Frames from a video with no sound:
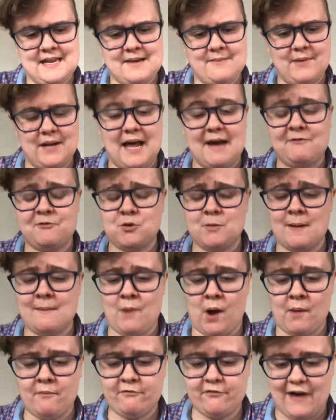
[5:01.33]
But after my
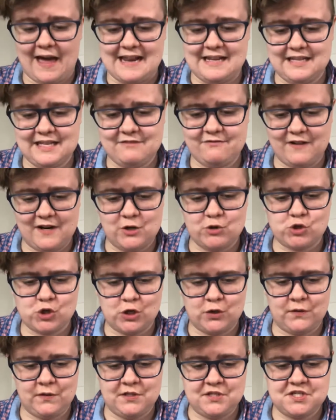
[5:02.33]
mom finally finished
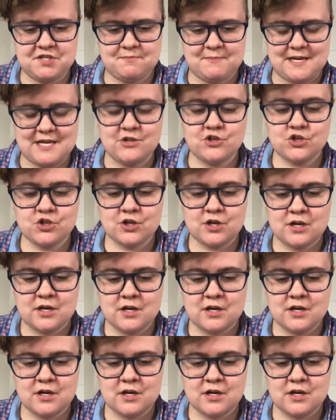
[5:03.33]
her little speech,